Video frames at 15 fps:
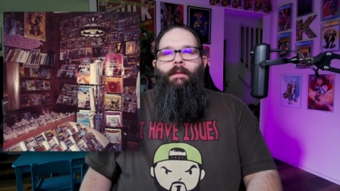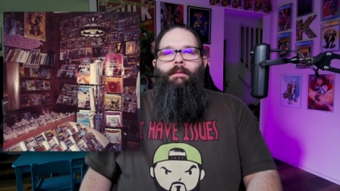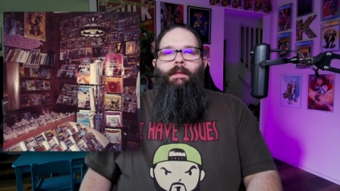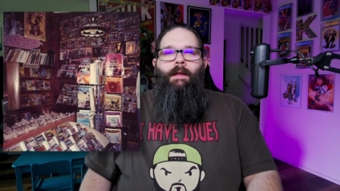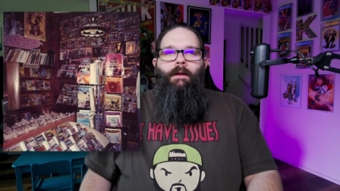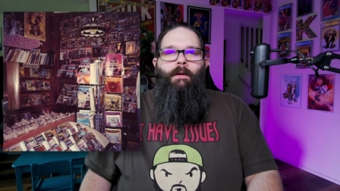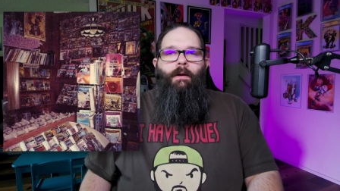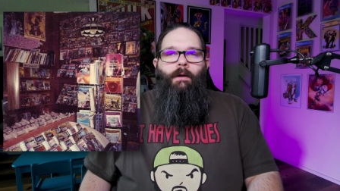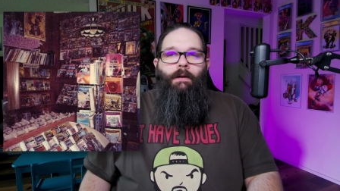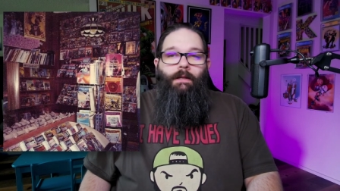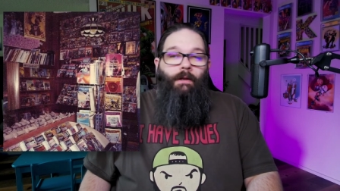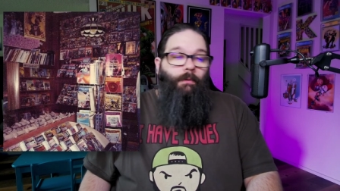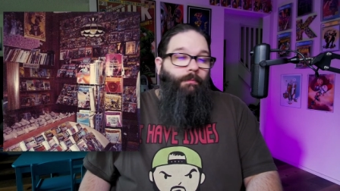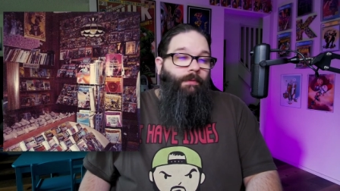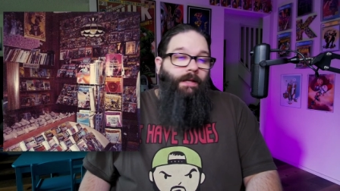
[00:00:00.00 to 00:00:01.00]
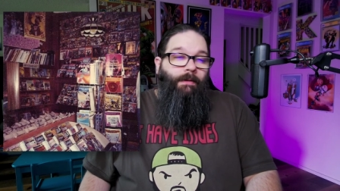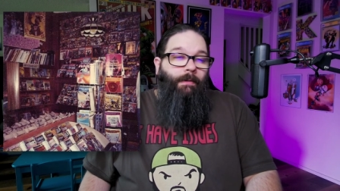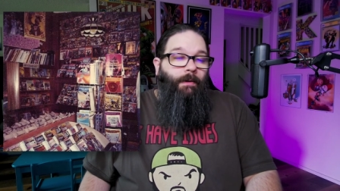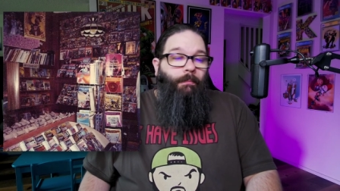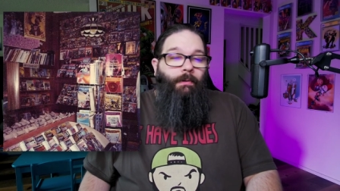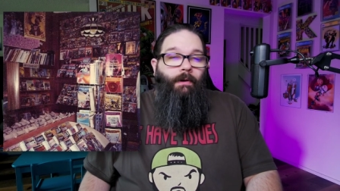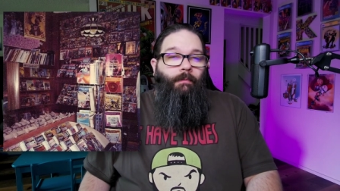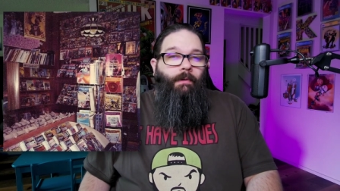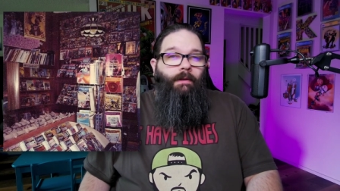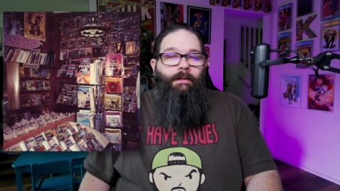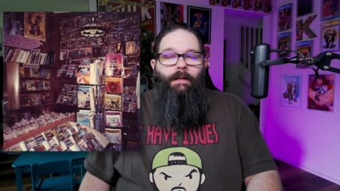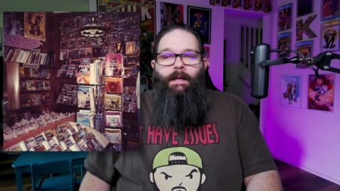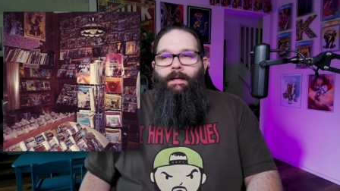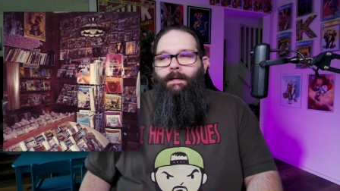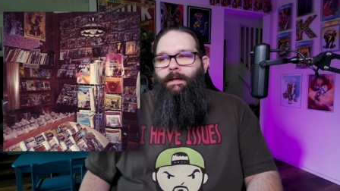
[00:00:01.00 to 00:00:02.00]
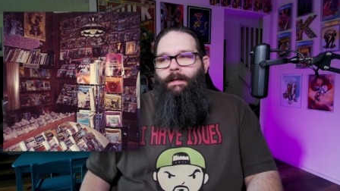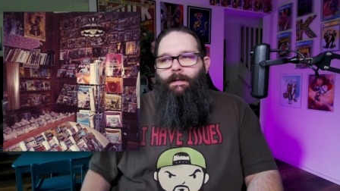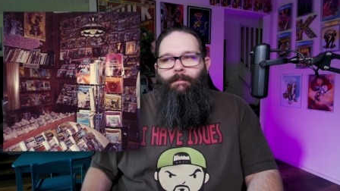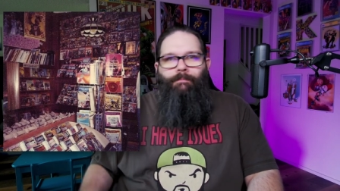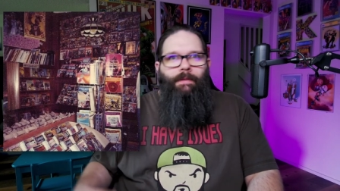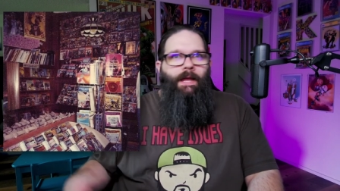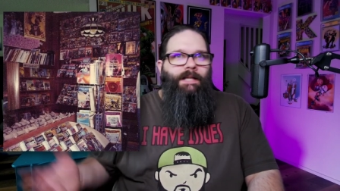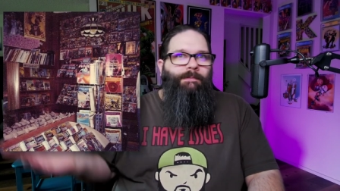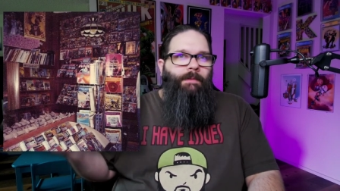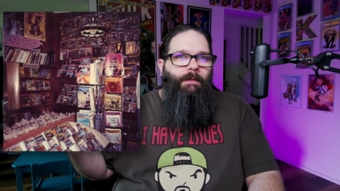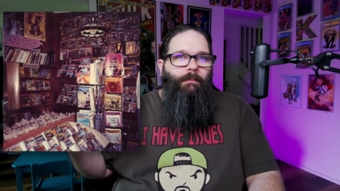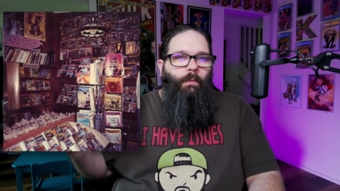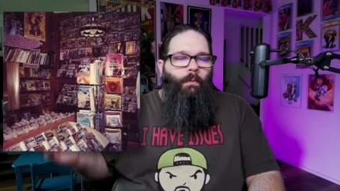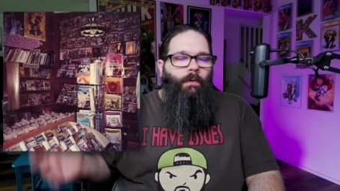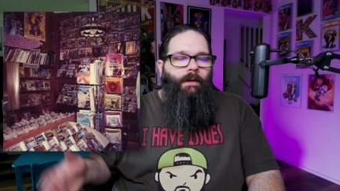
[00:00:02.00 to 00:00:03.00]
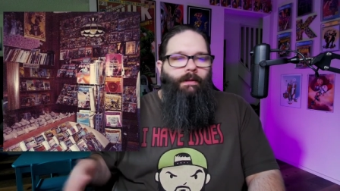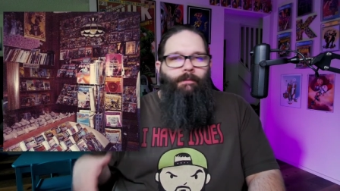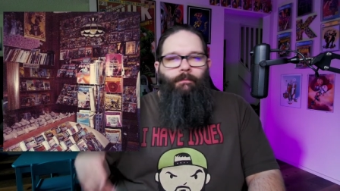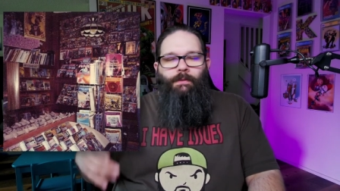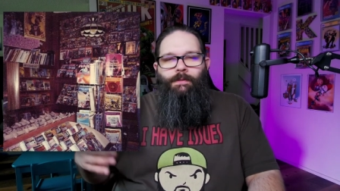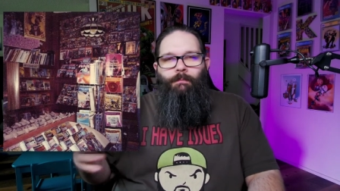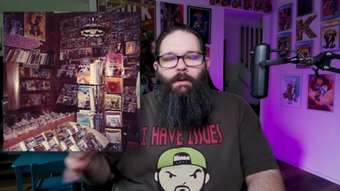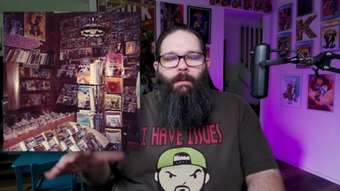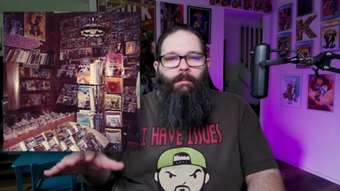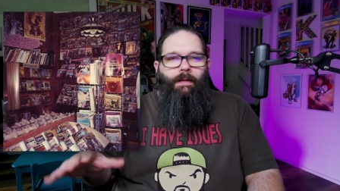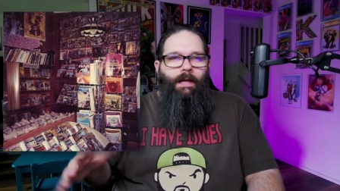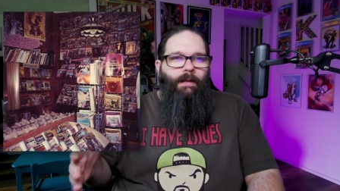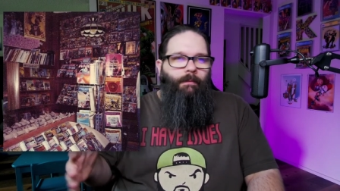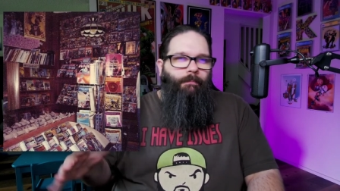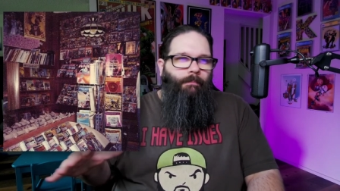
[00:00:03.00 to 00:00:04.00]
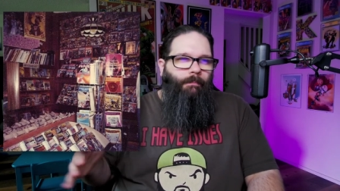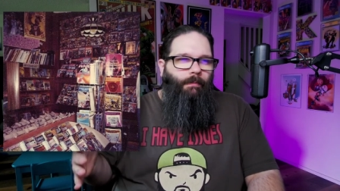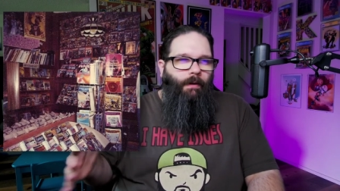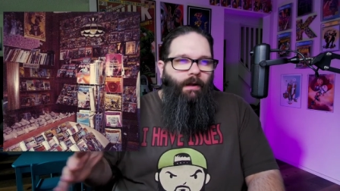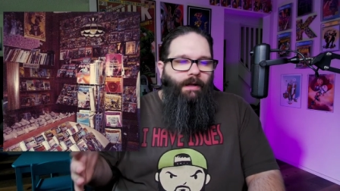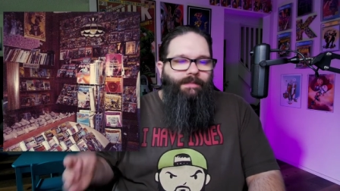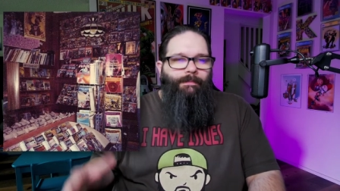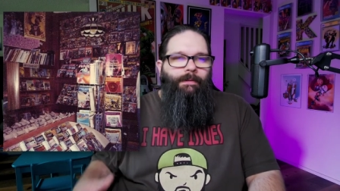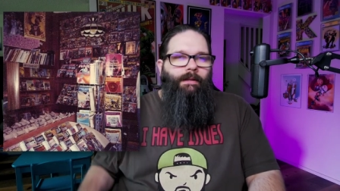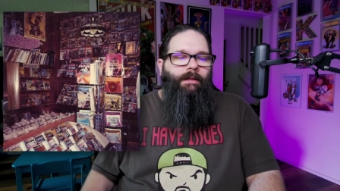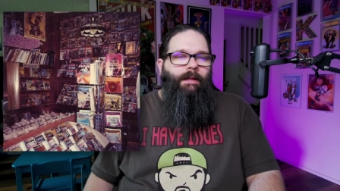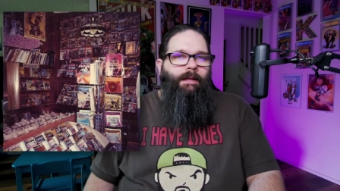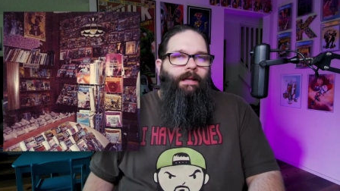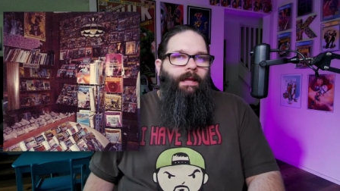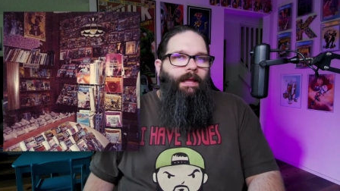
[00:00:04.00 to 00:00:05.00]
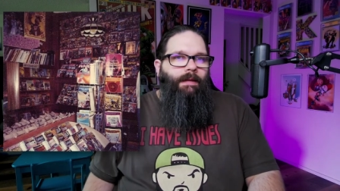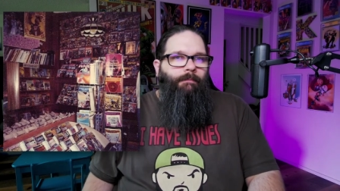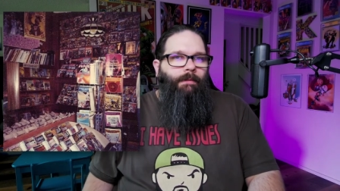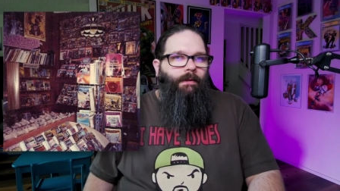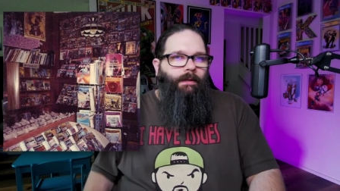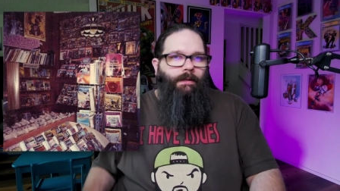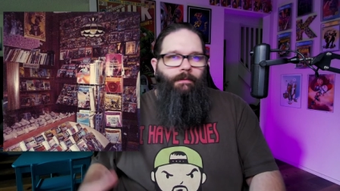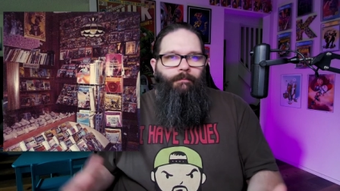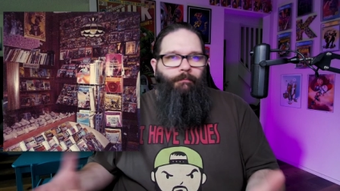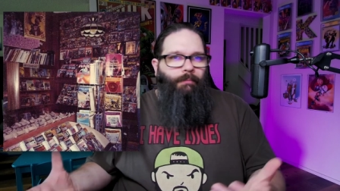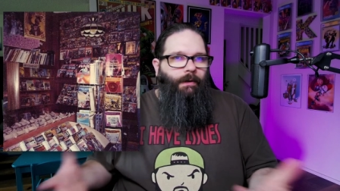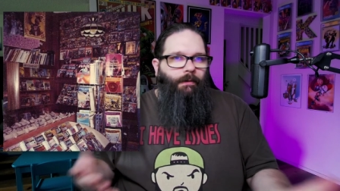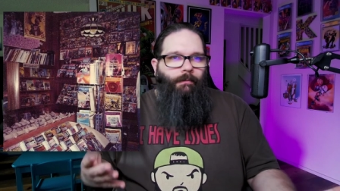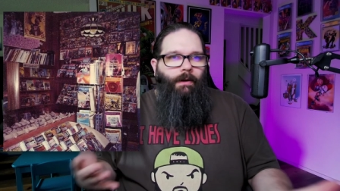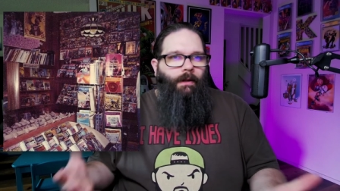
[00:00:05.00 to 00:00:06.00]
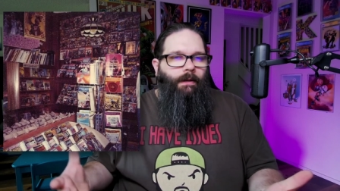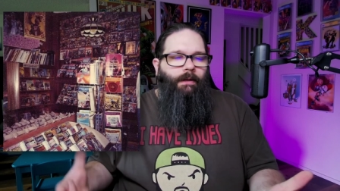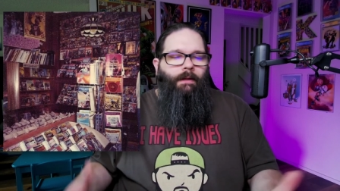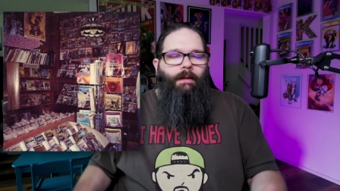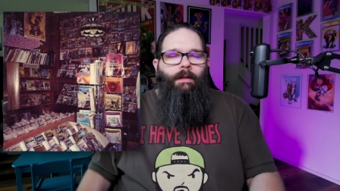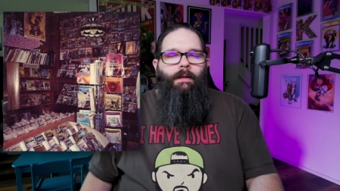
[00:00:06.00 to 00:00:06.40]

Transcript: They are, you know, think about a print run like uh, X-Men number one, which probably had approximately like an 8 million print run.